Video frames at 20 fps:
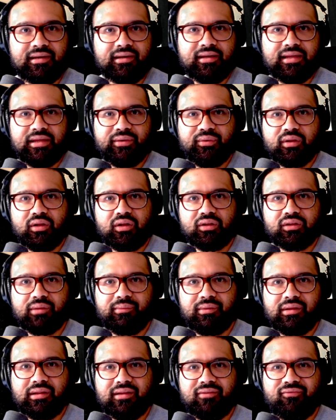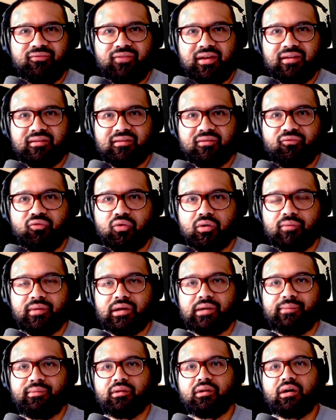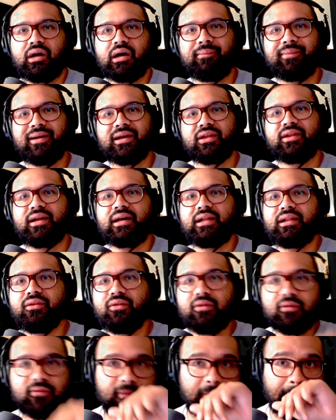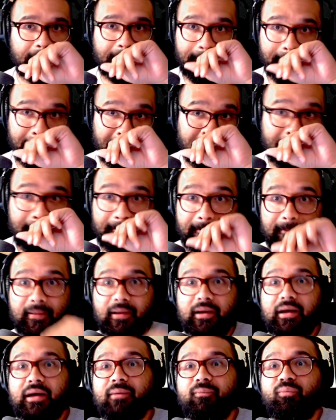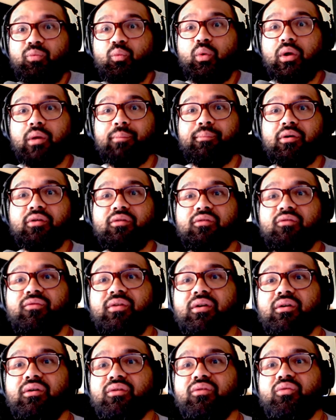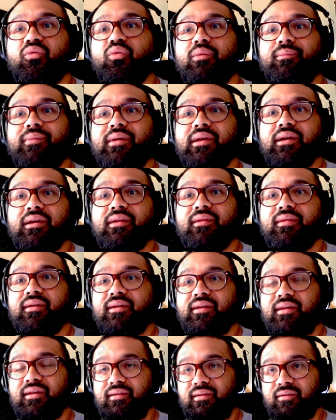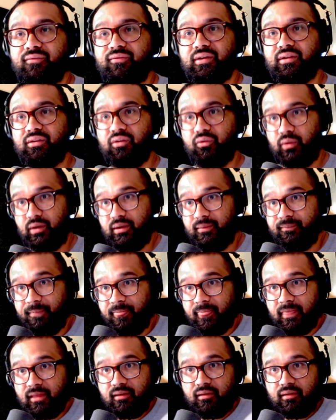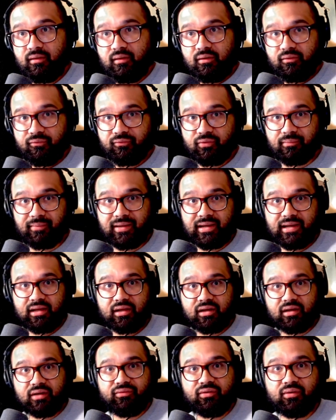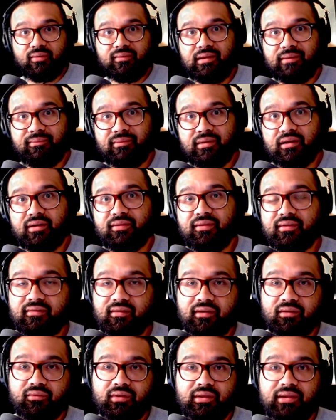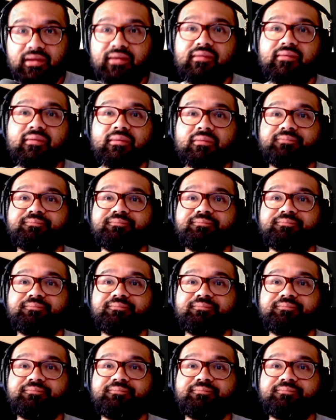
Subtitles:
You will ultimately face formidable combat challenges where perseverance will be the key to victory. For many of you attempting on this on release,